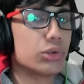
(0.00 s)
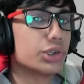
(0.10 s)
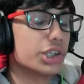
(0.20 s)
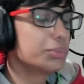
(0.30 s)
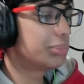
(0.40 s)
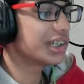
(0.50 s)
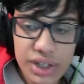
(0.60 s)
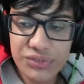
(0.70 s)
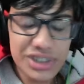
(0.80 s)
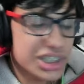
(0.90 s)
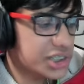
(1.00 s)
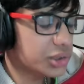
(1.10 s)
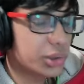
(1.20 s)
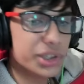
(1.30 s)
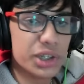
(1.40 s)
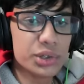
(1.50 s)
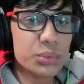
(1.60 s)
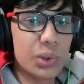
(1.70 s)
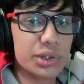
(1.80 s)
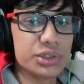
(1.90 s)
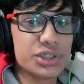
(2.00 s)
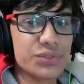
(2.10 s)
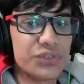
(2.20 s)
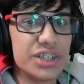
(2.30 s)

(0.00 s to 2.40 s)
good, but it feels like you're going underwater to find